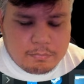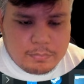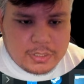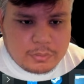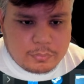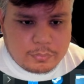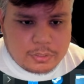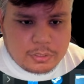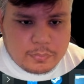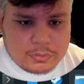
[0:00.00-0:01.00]
but what
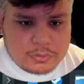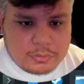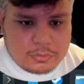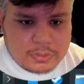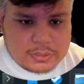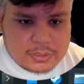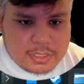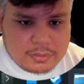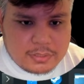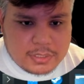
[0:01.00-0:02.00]
we're going to do is
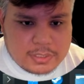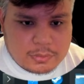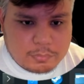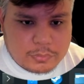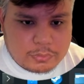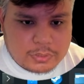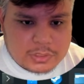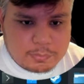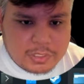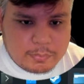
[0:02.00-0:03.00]
set this to proto
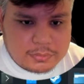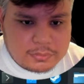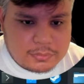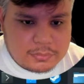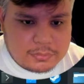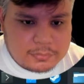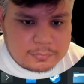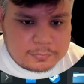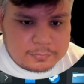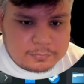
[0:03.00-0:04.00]
experimental,
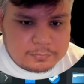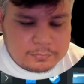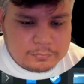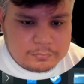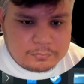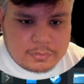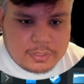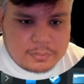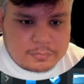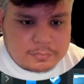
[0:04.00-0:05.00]

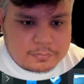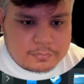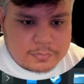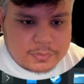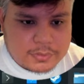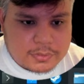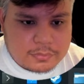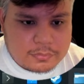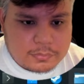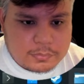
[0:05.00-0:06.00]
Right,
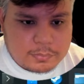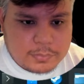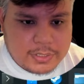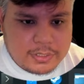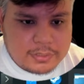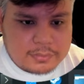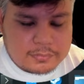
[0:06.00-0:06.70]
So play.